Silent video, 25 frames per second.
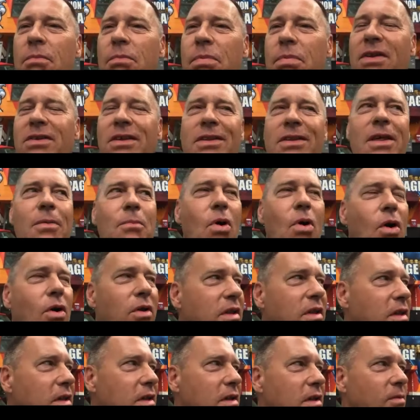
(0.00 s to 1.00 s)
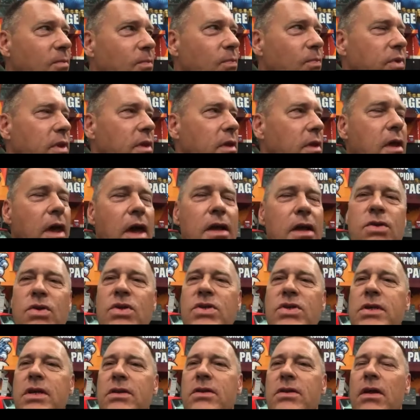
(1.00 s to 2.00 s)
But in the morning, he had to
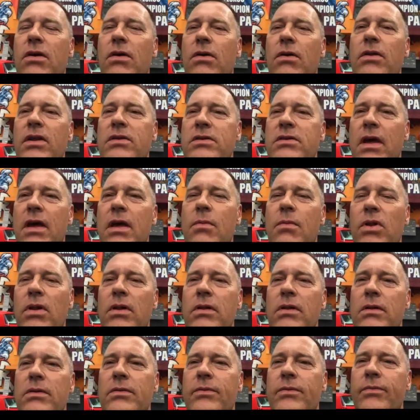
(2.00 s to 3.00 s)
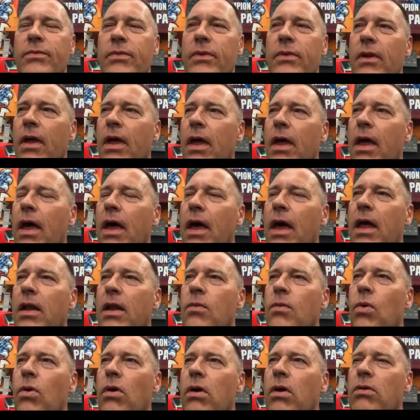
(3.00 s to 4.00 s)
sit on the table,
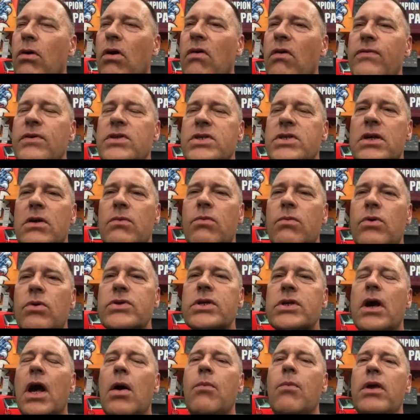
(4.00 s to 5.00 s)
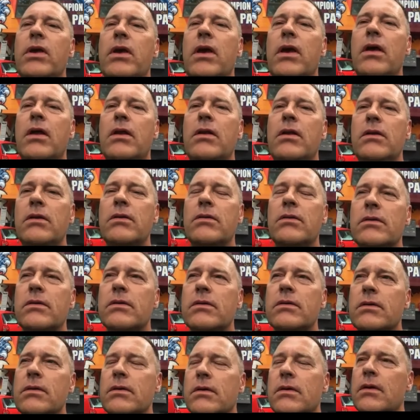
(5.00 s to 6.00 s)
and one officer was coming in,
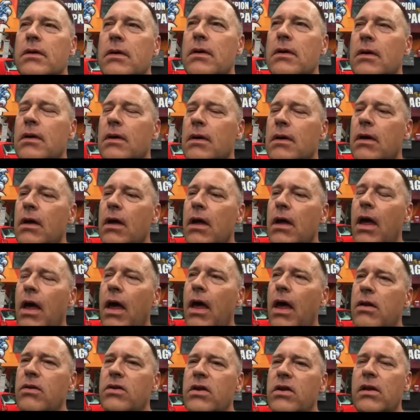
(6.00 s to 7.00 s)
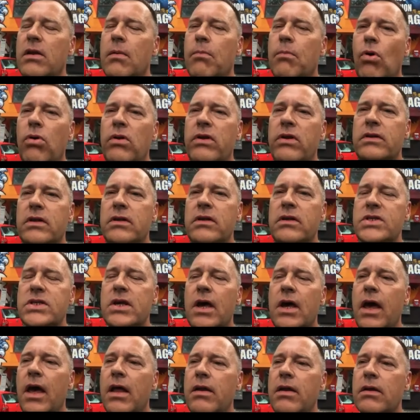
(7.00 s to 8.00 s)
and he had a bullet in
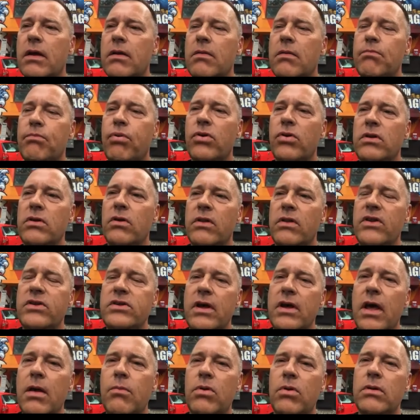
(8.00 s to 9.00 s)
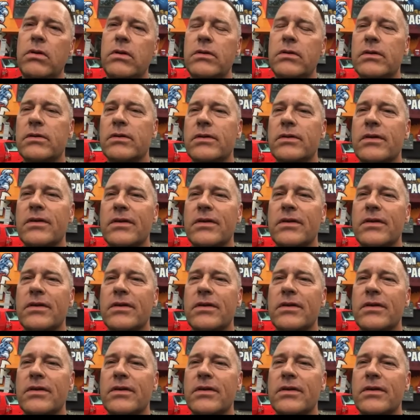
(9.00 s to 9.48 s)
his hand and put it on the table